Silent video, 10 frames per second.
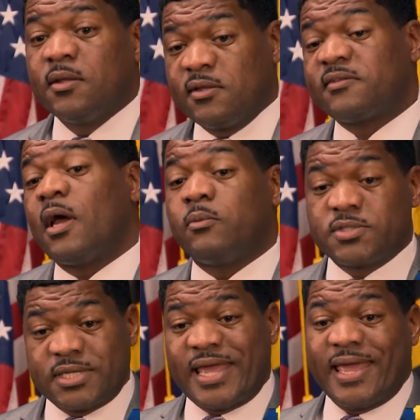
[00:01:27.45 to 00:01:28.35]
This gun
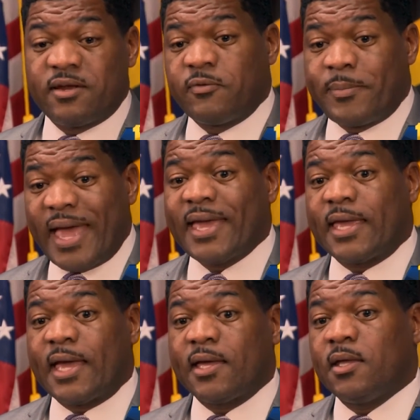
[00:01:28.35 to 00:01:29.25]
was in the hand of a bad
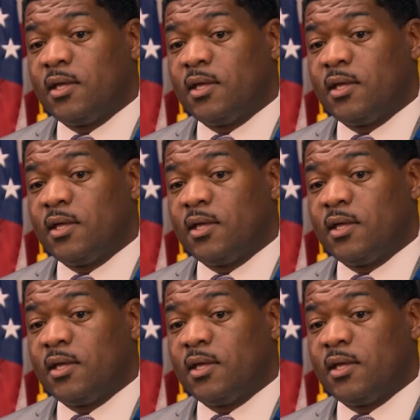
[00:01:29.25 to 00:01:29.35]
guy,